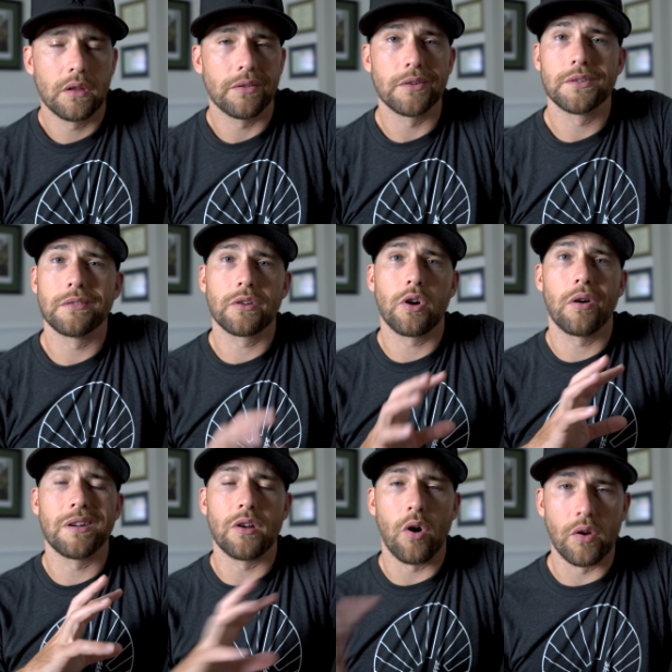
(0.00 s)
They're
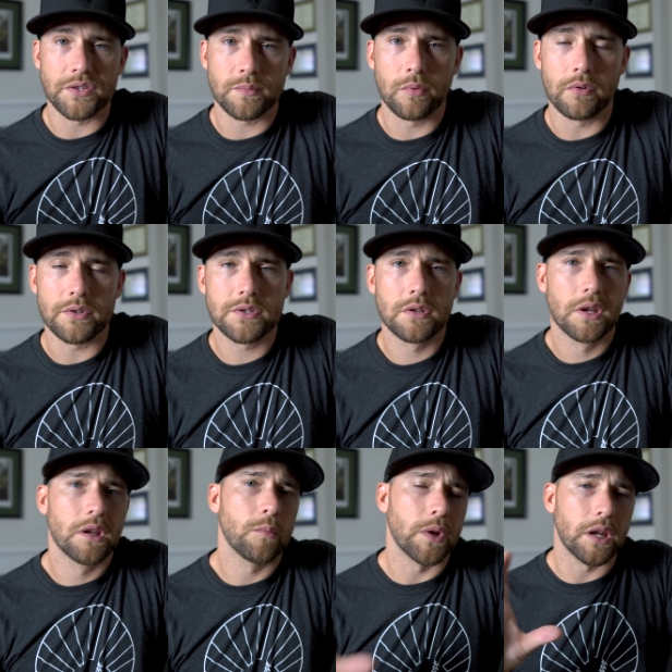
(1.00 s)
difficult in all sports,
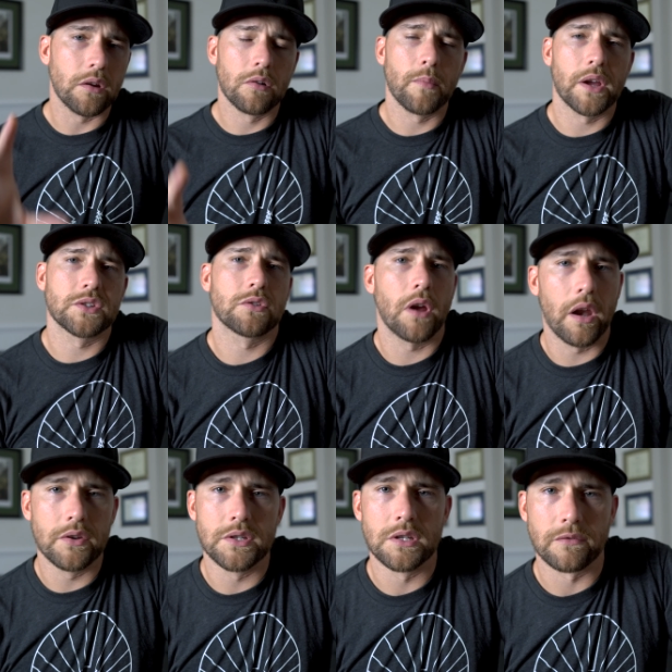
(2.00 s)
but here are my
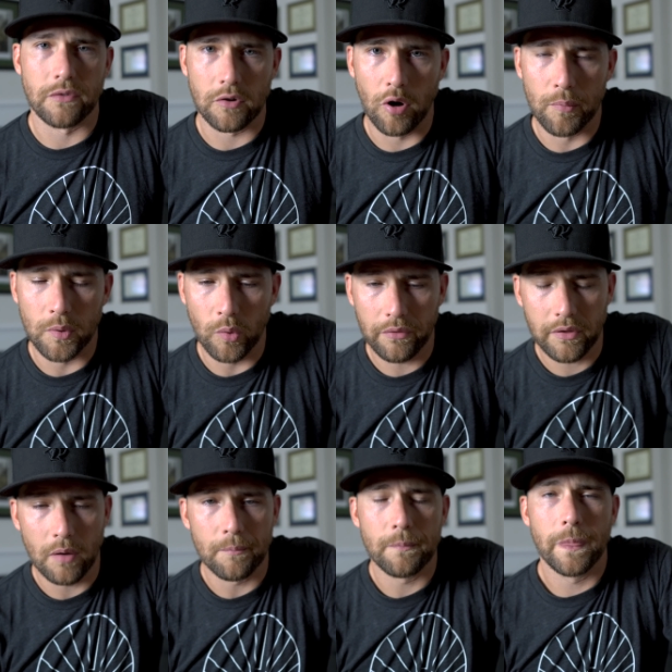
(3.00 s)
strategies for coping with
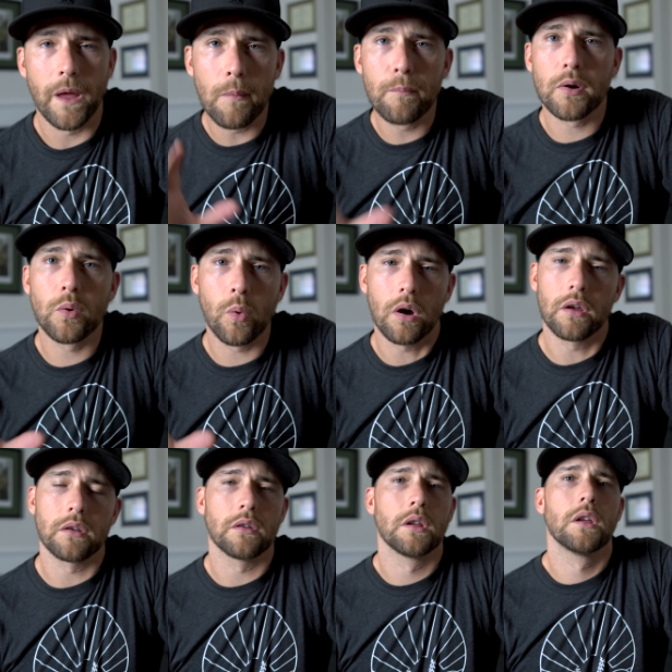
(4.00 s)
them. Number
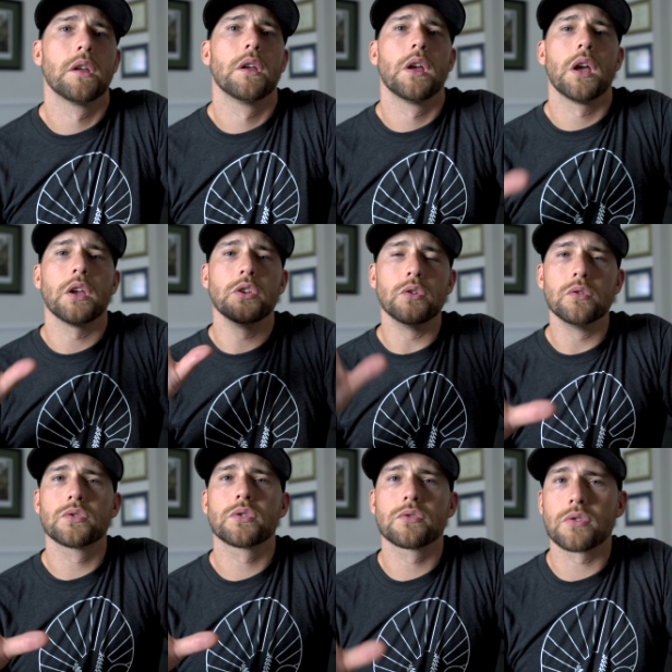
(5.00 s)
one,
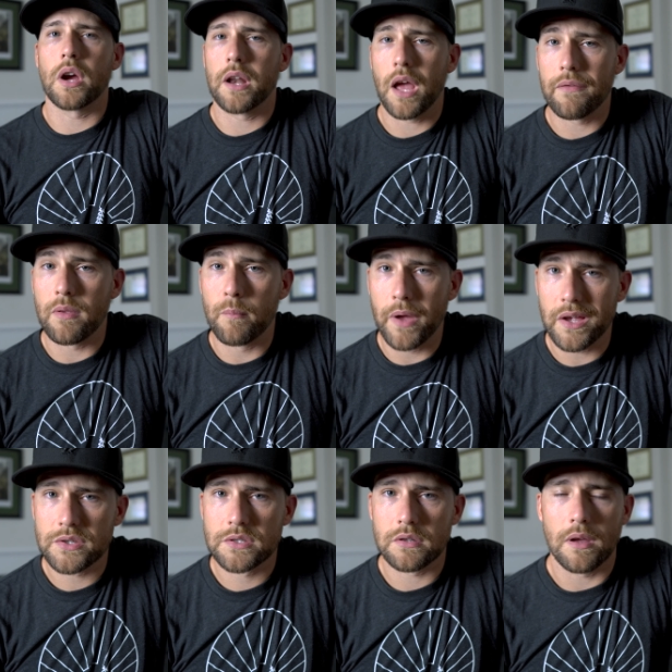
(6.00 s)
you should try to have the
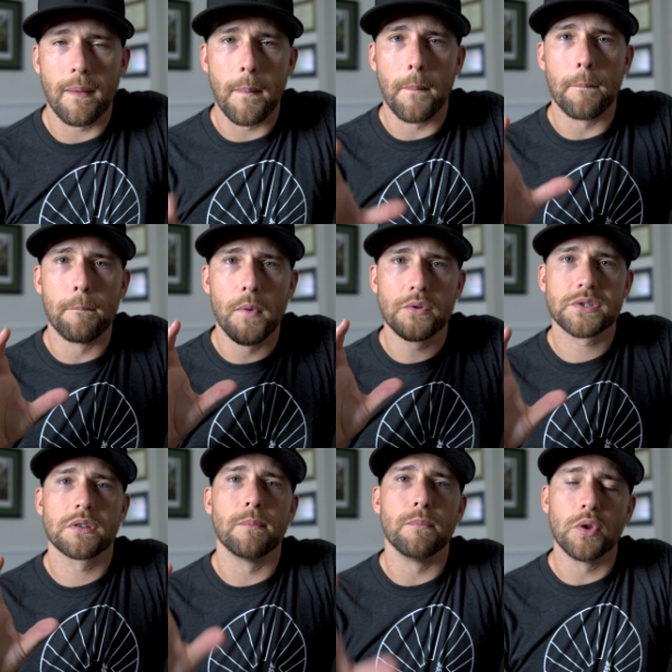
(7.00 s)
best,
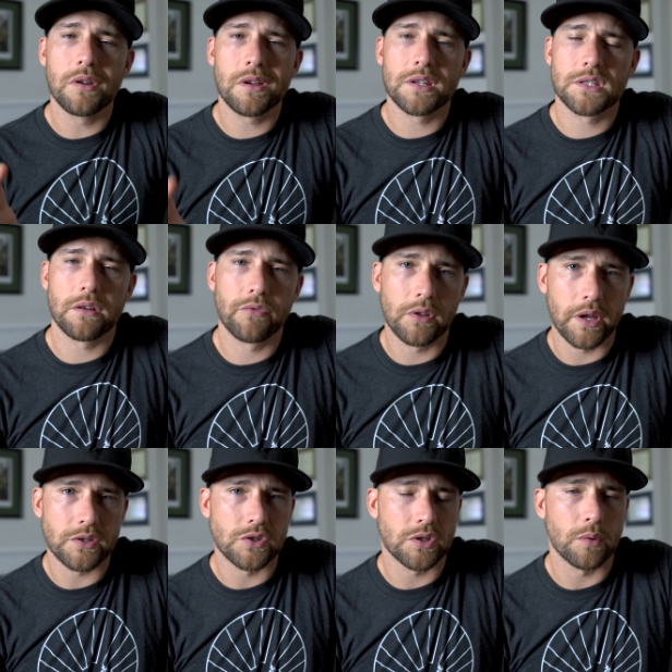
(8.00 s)
most communicative
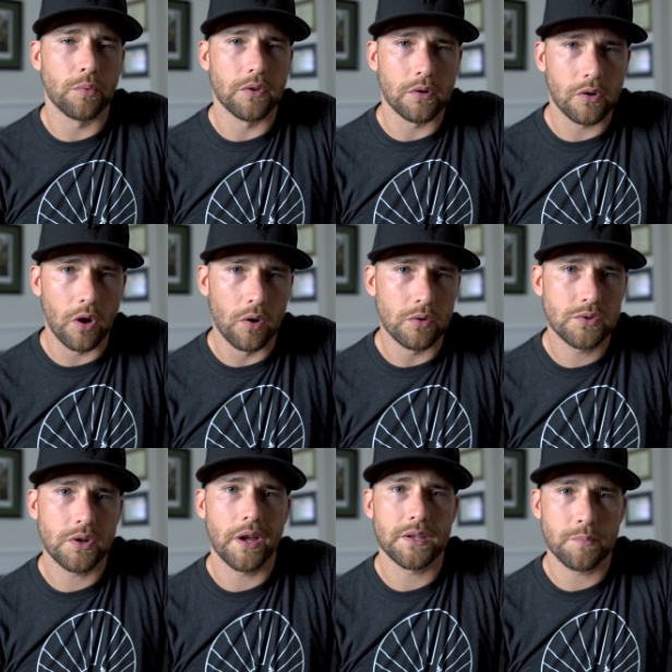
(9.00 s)
relationship with your
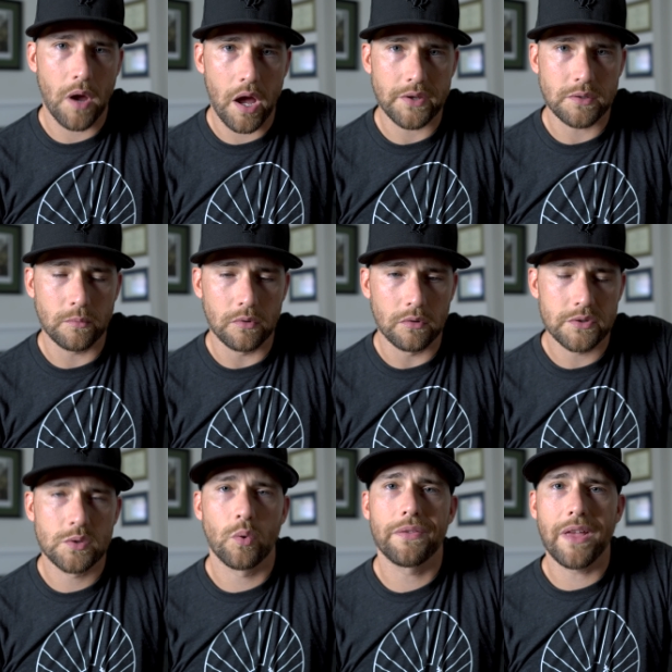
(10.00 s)
coach as possible.
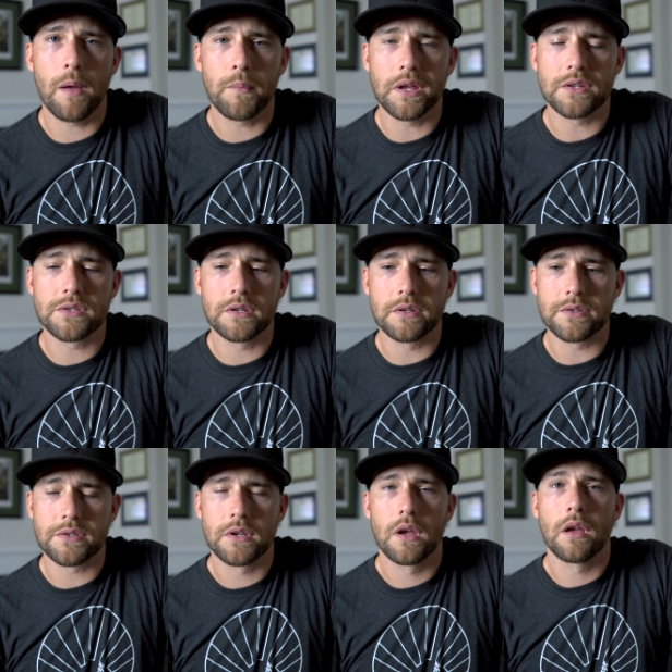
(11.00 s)
So what that means
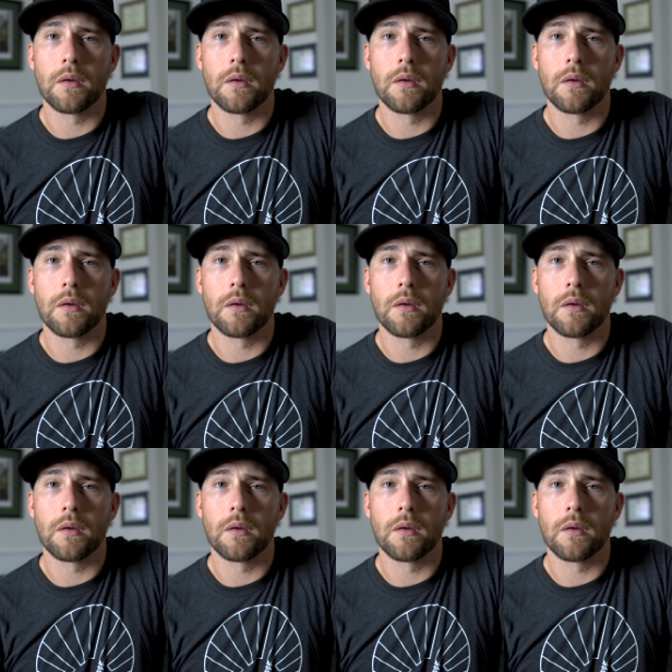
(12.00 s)
is